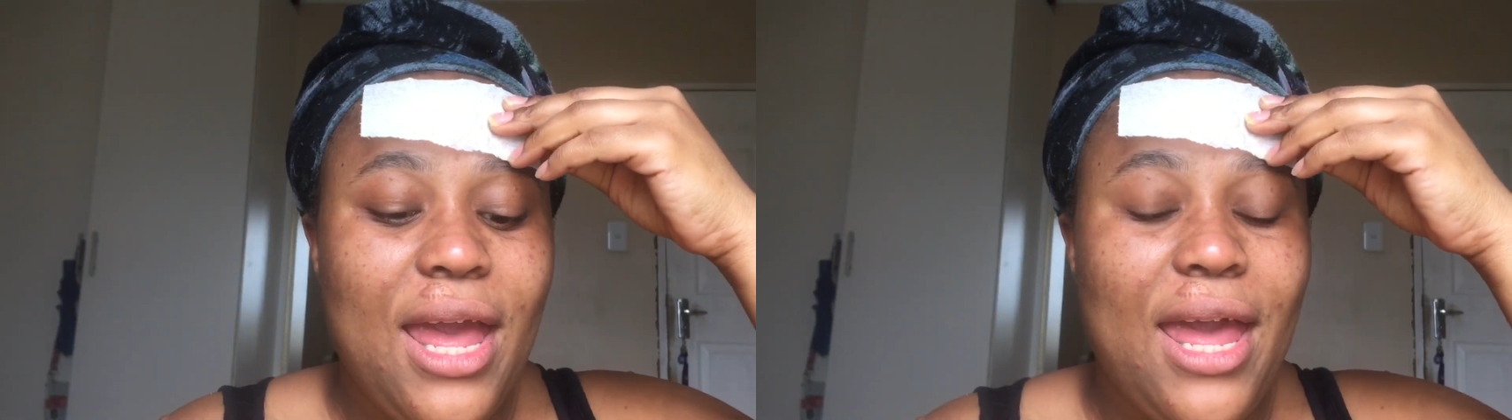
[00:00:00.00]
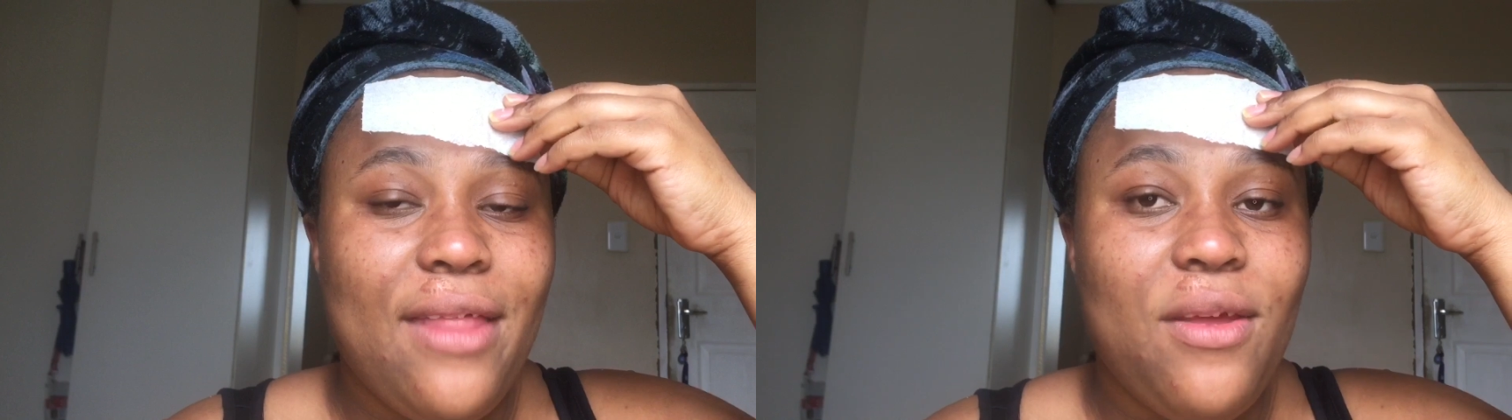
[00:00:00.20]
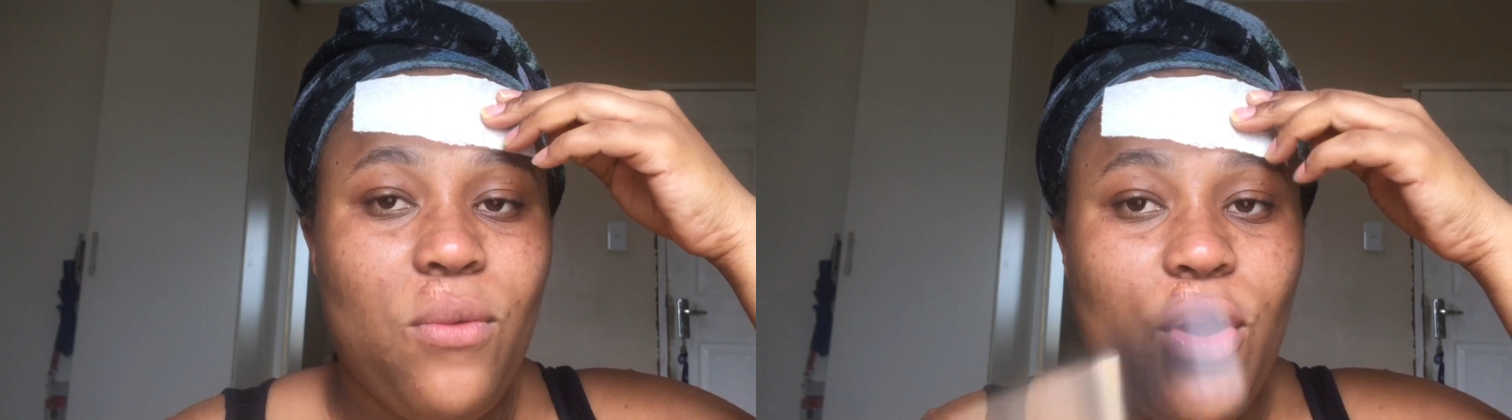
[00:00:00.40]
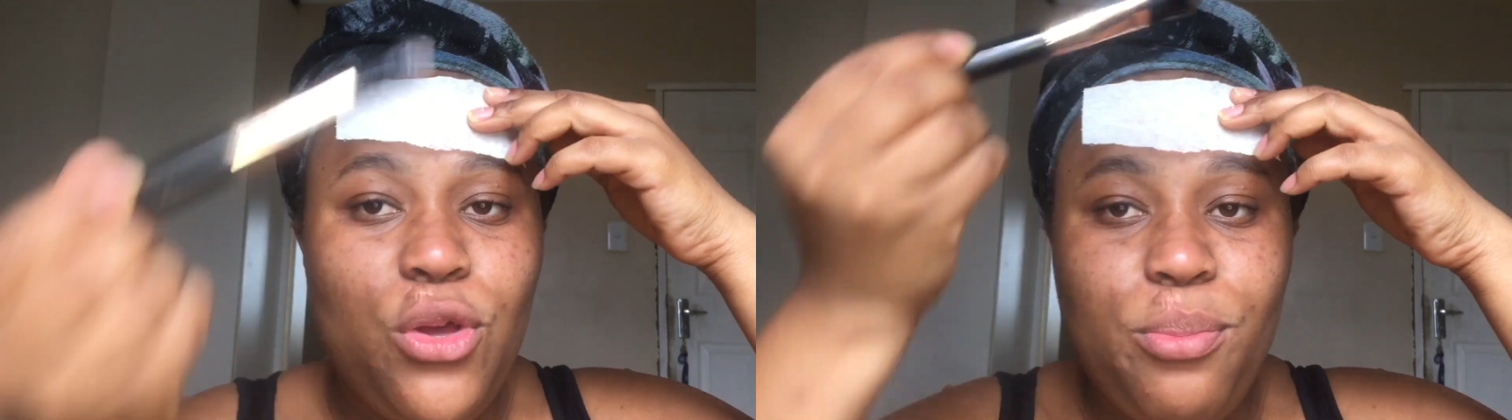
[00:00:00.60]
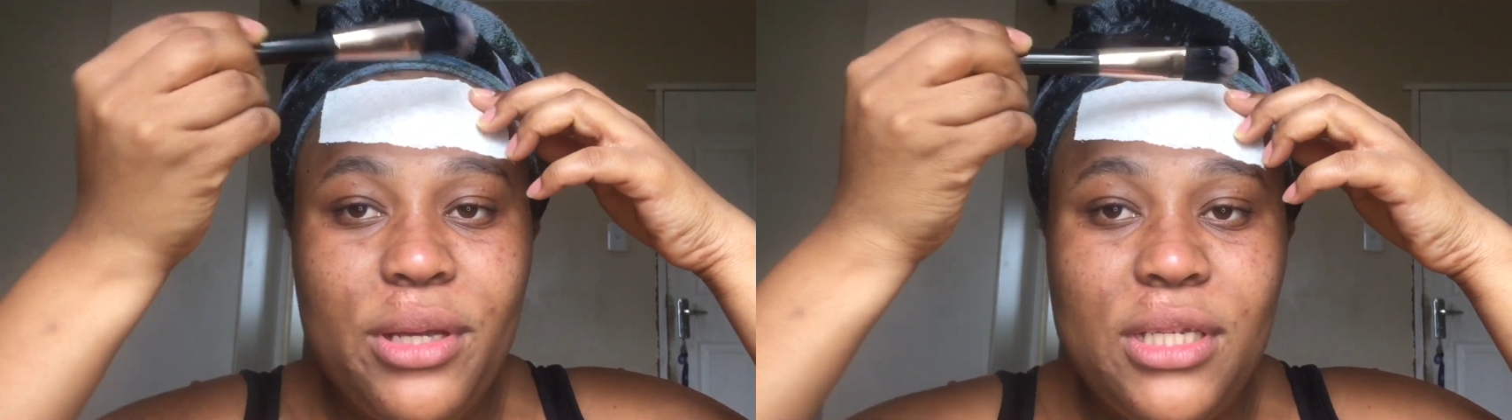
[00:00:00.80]
And then what
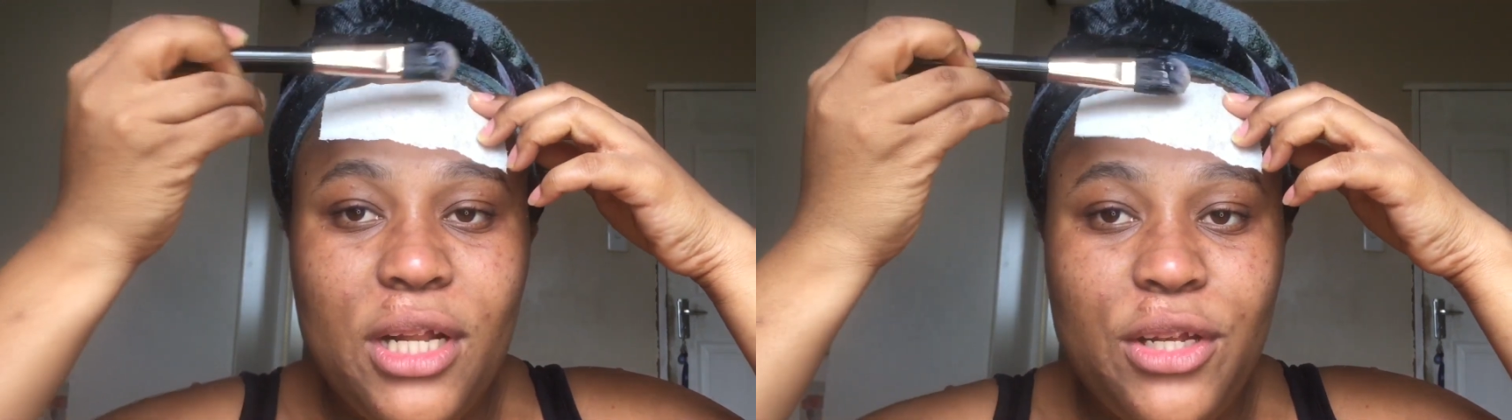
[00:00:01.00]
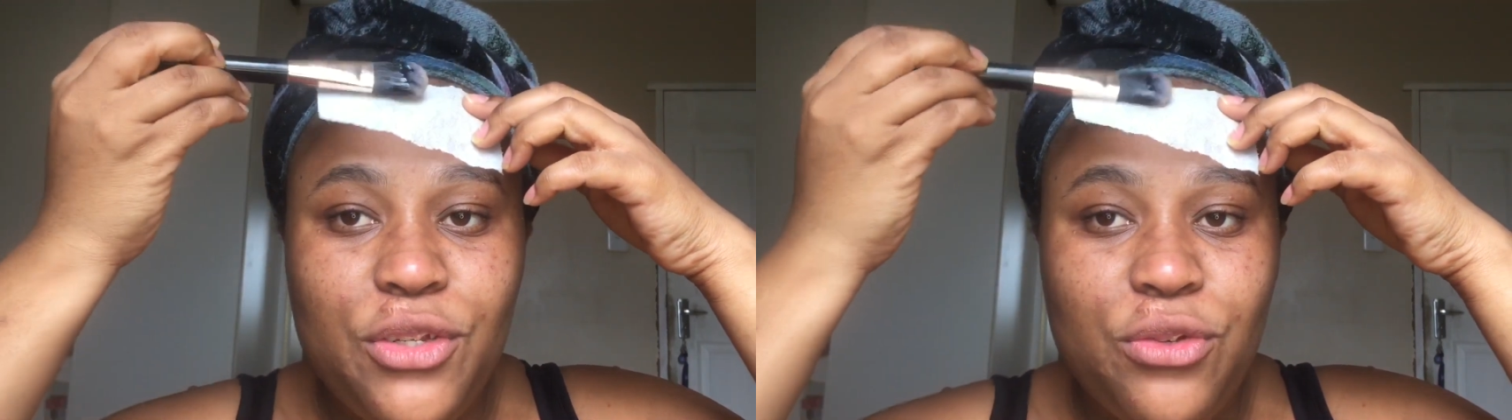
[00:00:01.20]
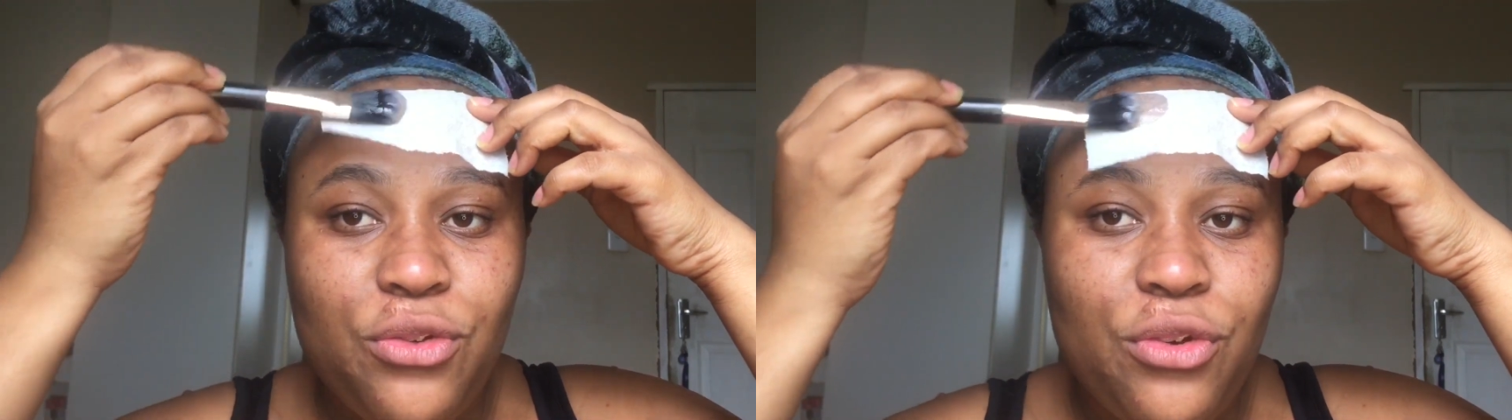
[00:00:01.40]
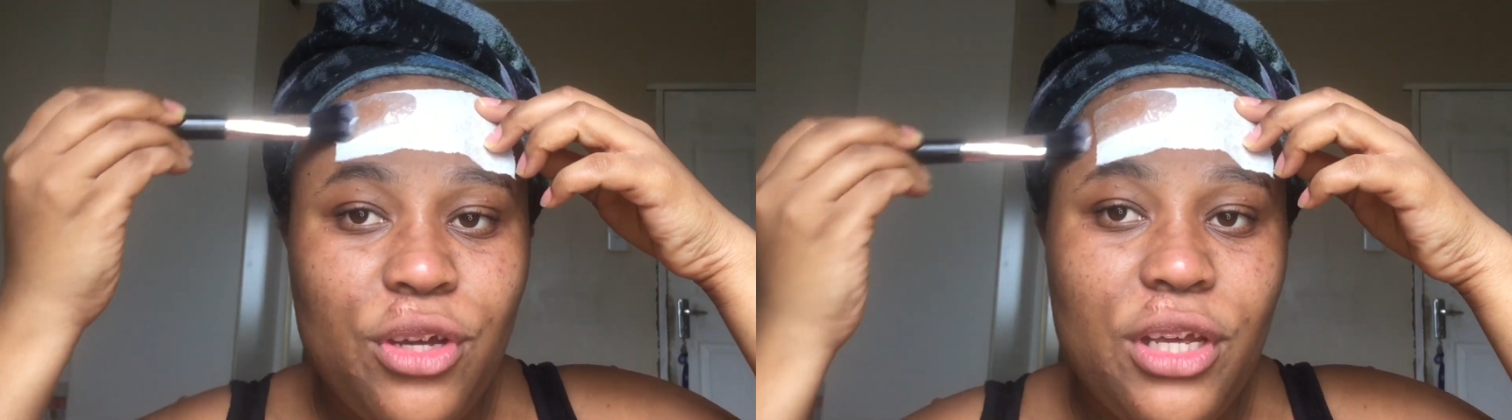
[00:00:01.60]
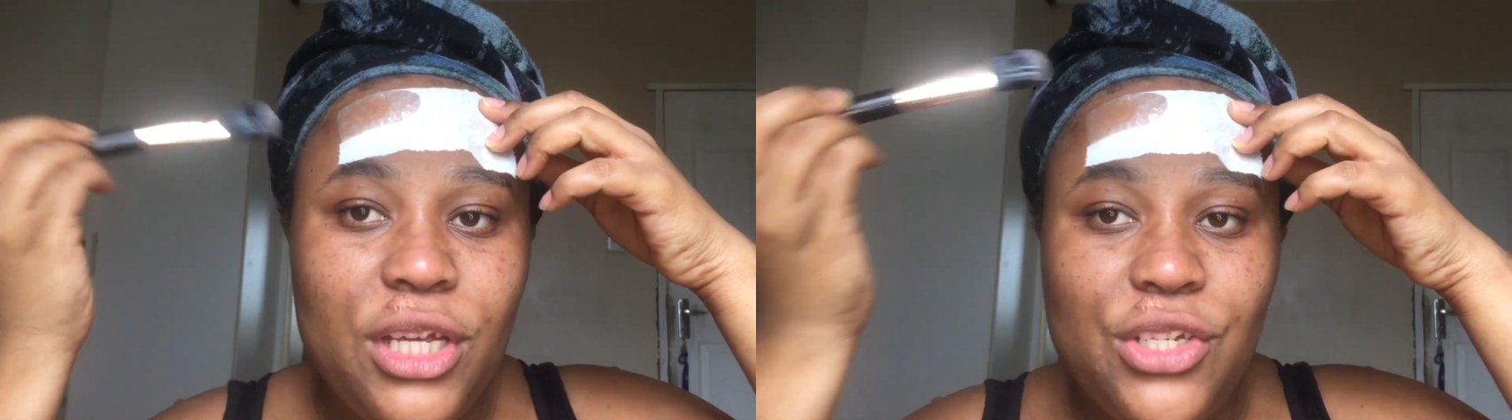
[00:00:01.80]
you basically do
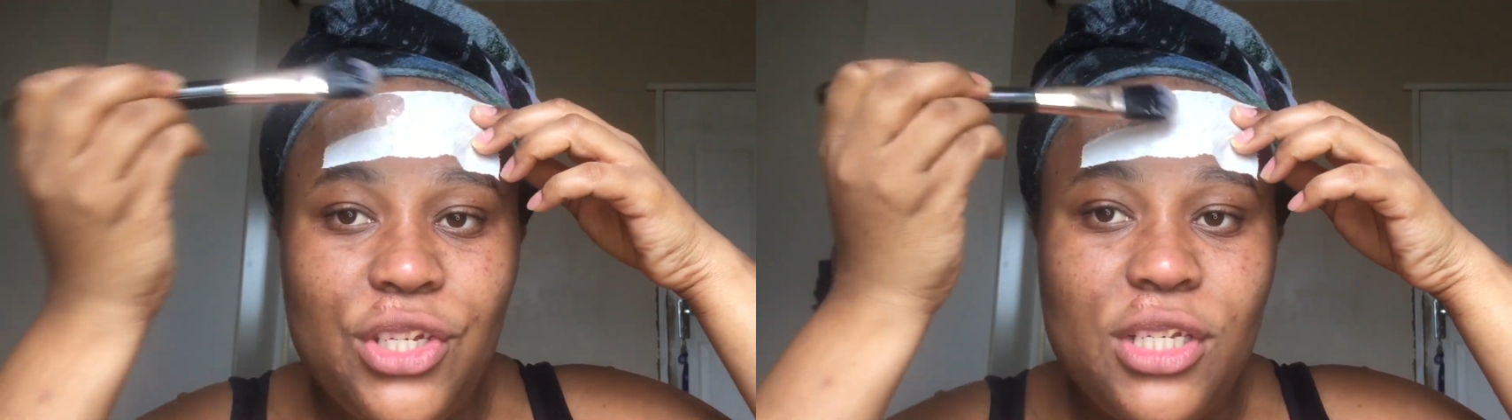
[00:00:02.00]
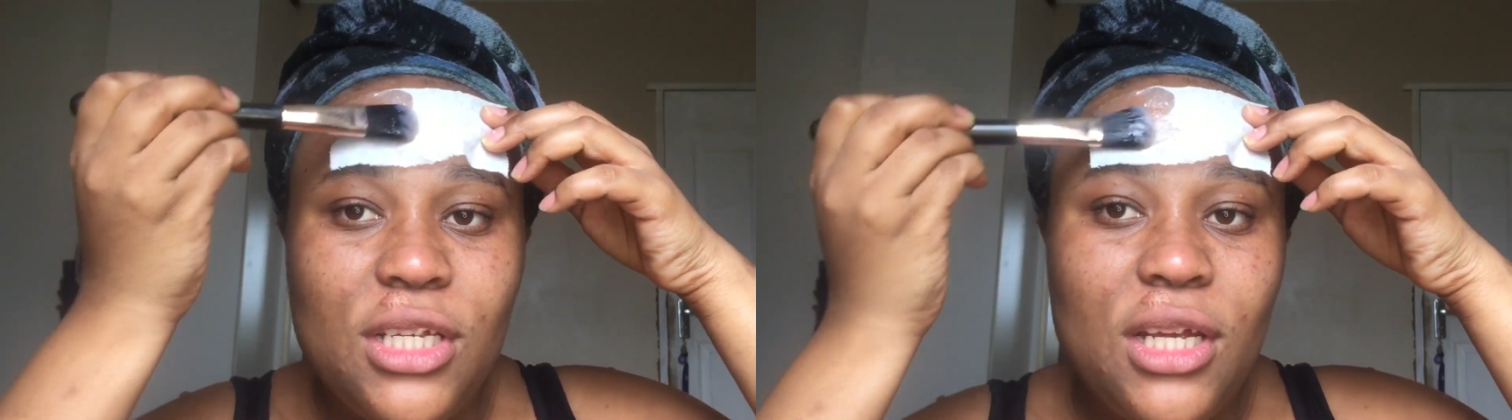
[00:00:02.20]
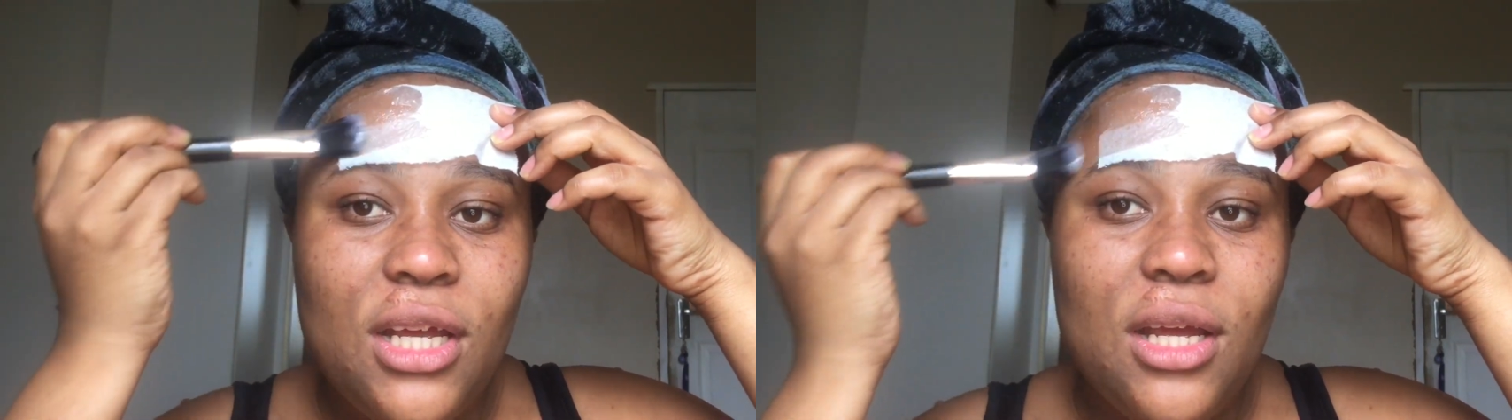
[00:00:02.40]
is just